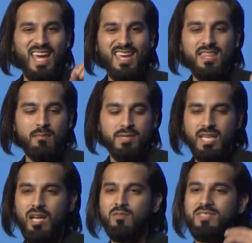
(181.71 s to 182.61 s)

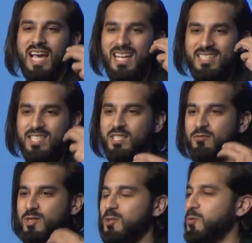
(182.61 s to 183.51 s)
themselves as
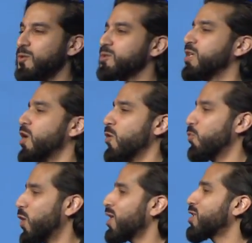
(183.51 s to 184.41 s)
individuals
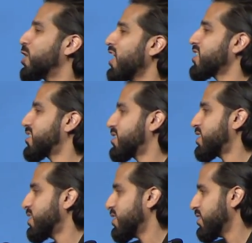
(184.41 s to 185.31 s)
were just.